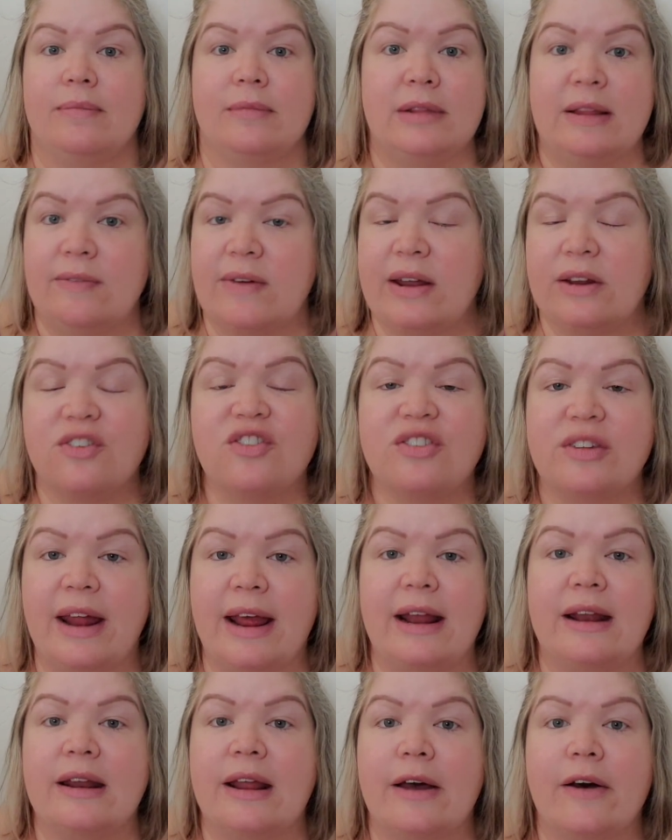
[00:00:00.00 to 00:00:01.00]
live out of
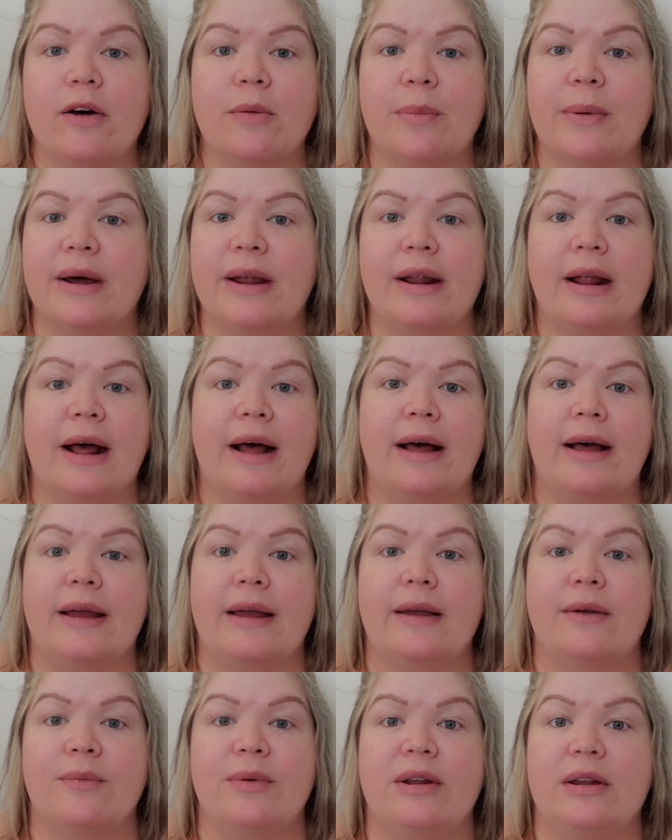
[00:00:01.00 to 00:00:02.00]
state now, but
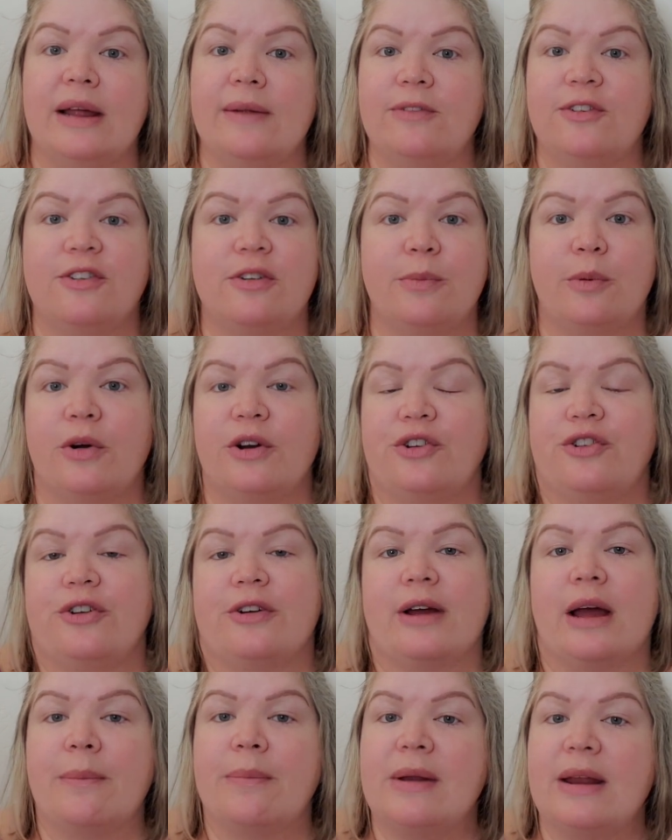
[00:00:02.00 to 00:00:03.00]
I would love to support your
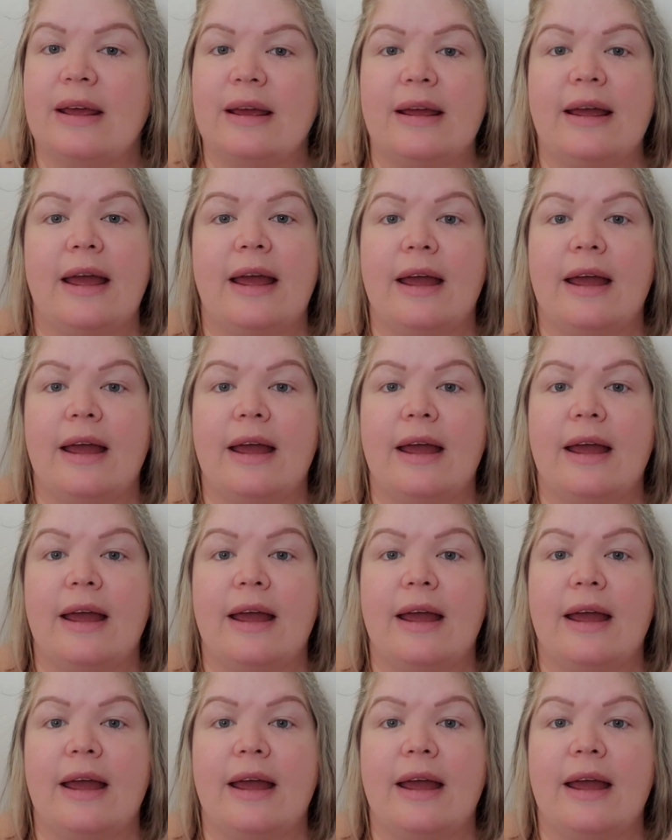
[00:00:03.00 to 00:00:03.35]
company.